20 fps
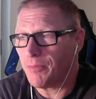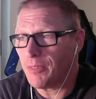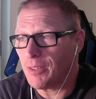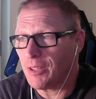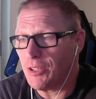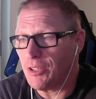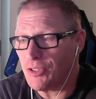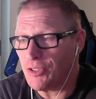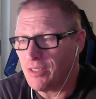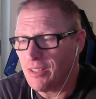
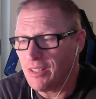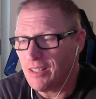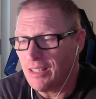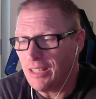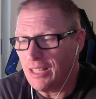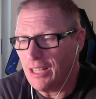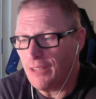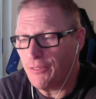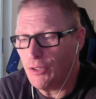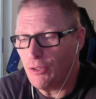because
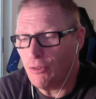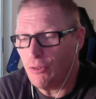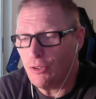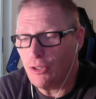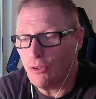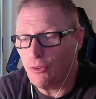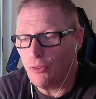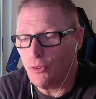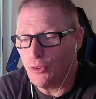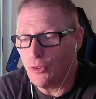if you
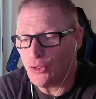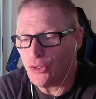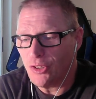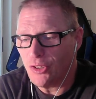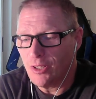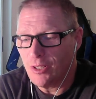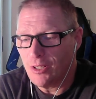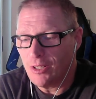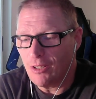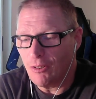
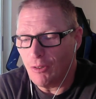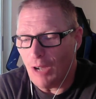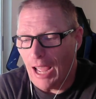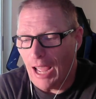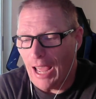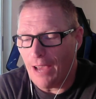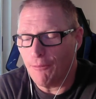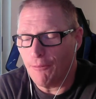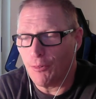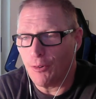use
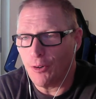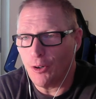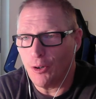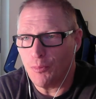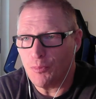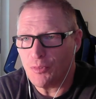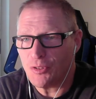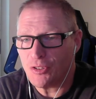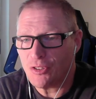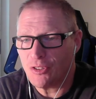
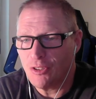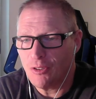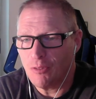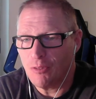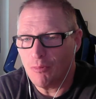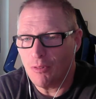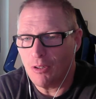adverbs